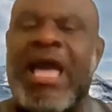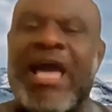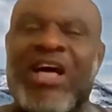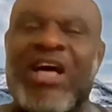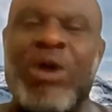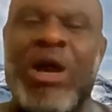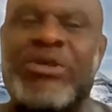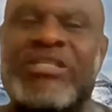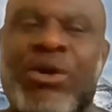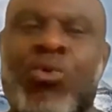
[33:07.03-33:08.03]
And that's why
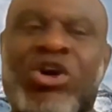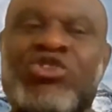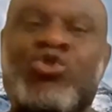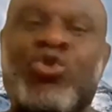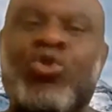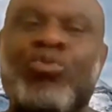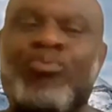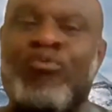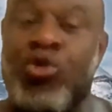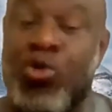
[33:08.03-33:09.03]
we say once you
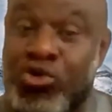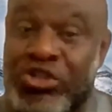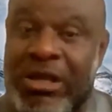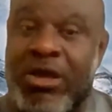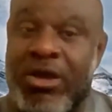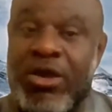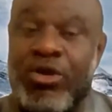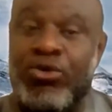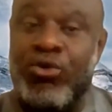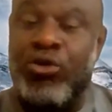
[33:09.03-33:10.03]

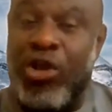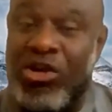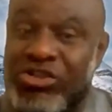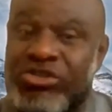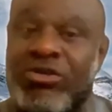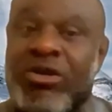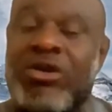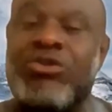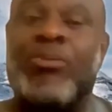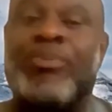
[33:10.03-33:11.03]
lost
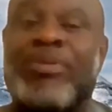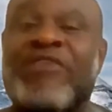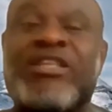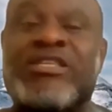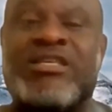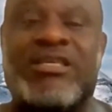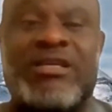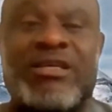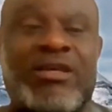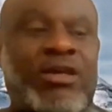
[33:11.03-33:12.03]
your private
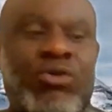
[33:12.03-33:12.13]
key,